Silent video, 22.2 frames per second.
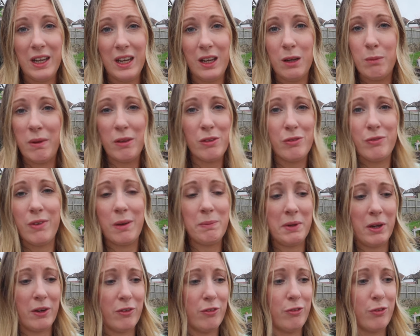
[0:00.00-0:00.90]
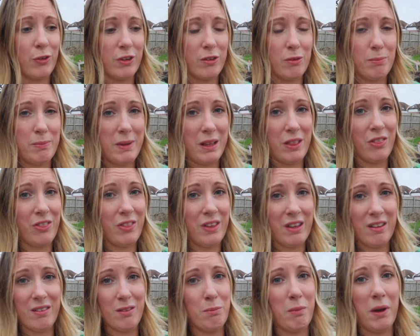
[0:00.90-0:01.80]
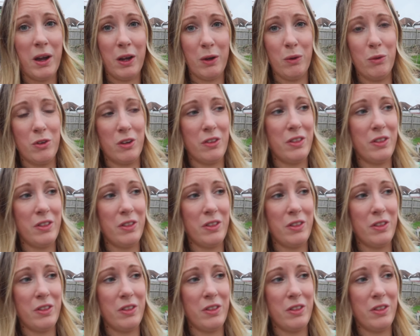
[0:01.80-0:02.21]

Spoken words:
in a month of February for it to be this mild.